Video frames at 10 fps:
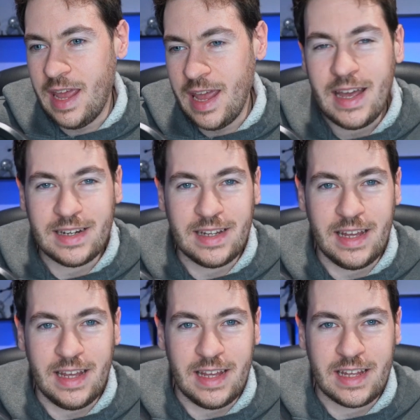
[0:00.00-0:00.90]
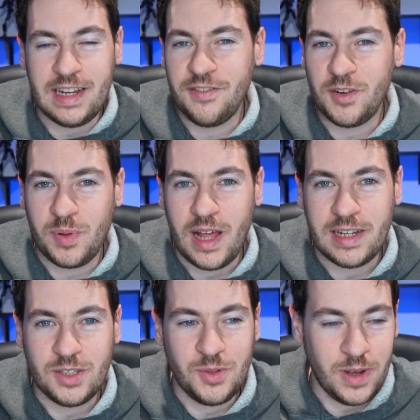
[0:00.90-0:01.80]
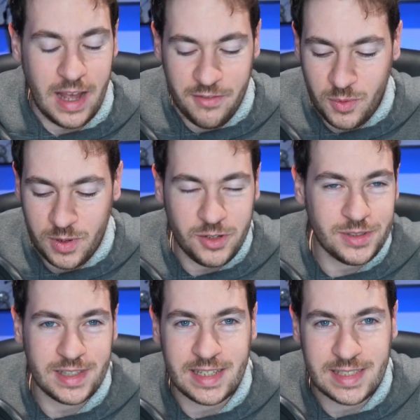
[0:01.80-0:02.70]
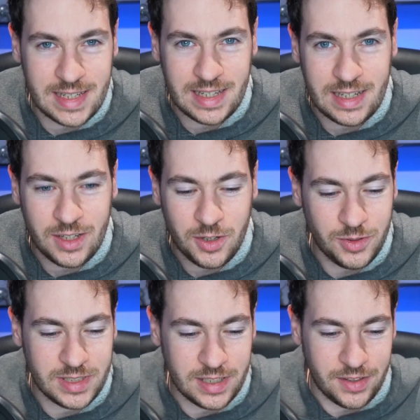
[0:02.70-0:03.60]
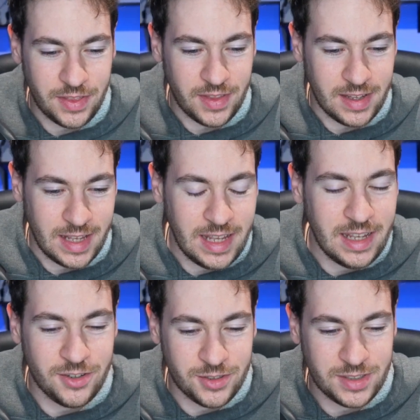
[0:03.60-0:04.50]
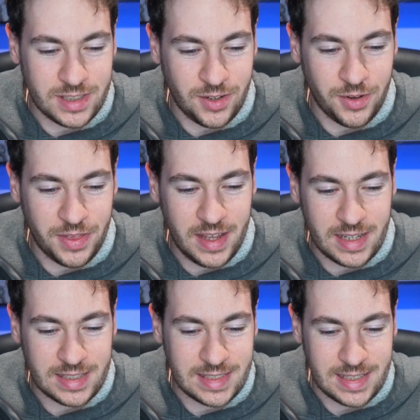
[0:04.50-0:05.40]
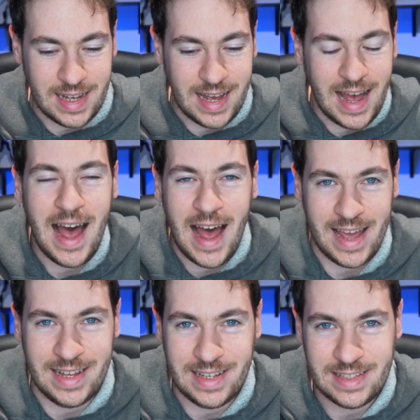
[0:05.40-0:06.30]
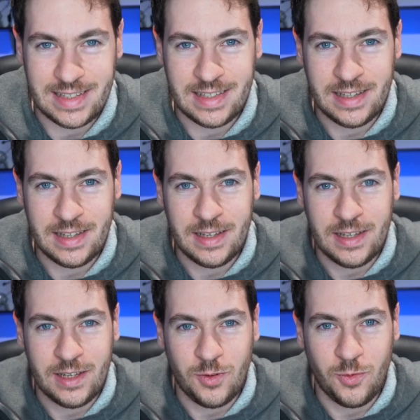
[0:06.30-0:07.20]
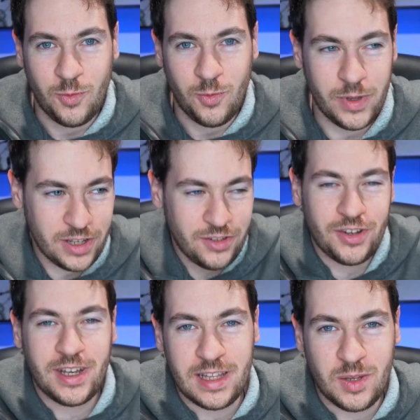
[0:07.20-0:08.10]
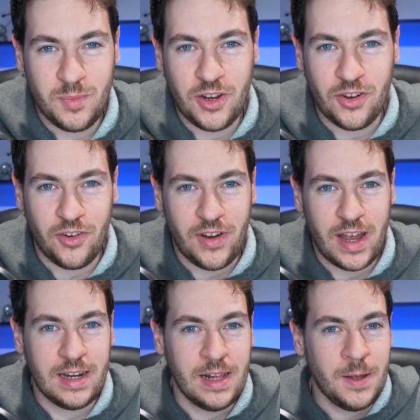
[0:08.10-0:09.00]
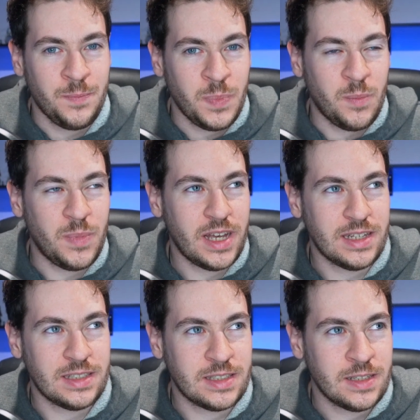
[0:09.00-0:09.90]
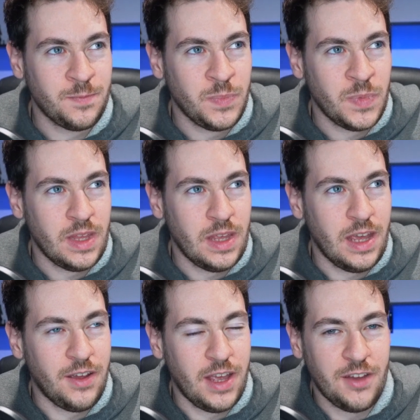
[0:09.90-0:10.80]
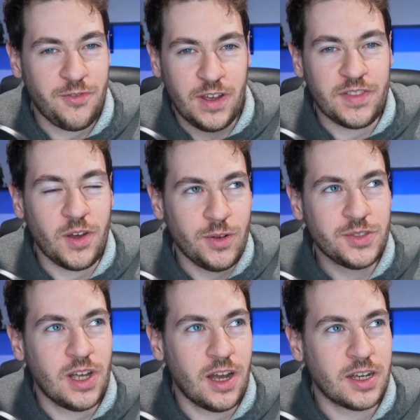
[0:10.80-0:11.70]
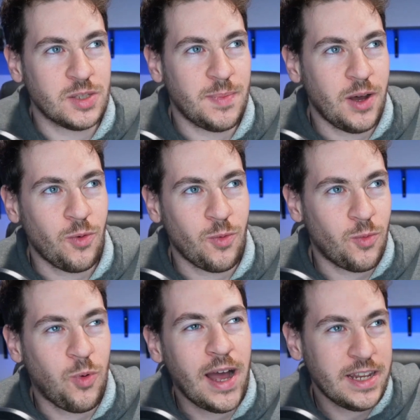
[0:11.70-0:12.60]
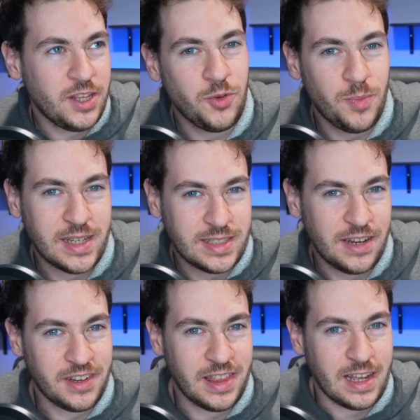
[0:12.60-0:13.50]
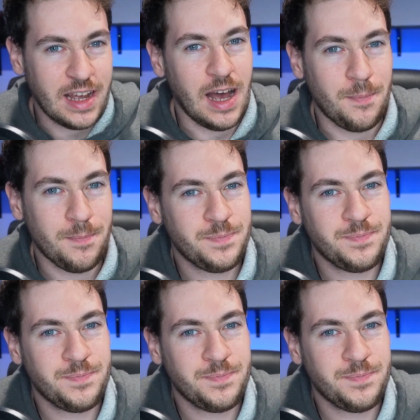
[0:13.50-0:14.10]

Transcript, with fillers: And it can even apply to everyone who's listening who still hears or thinks I when they're looking in the mirror, right? Because if if the whole song is about why do you mess everything up?